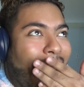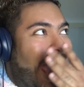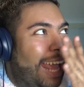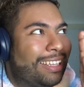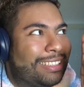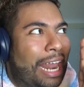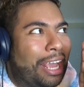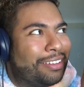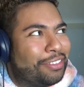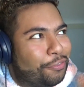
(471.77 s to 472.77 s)
And it's
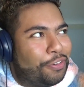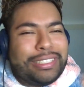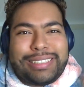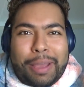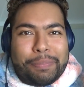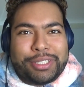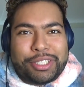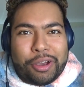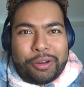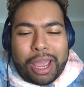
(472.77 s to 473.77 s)
like the first
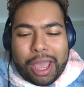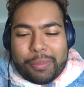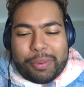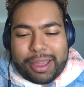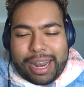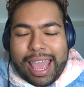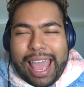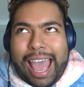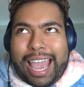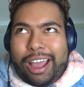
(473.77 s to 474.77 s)
episode. But
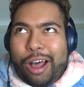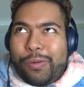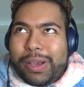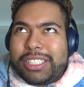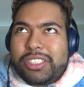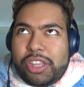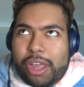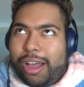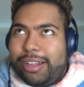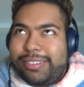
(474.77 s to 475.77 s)
I always
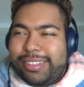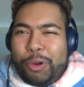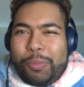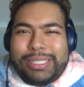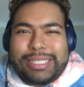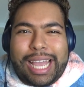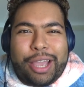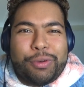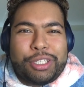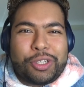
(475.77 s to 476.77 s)
thought Bloom and
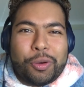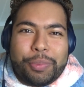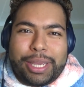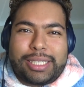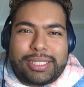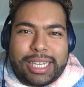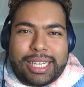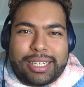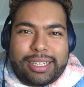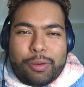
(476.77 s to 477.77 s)
Sky were so
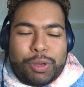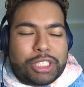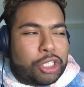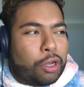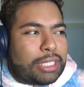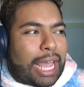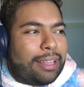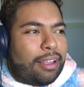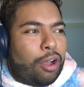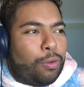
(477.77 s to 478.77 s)
basic. Which shows
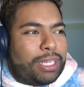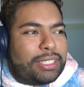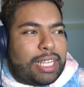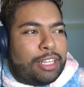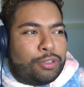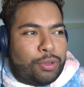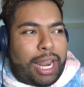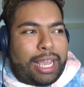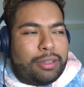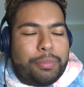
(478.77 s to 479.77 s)
I always tend to
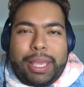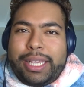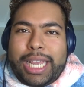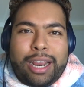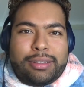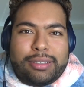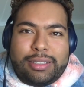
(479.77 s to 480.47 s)
like the main character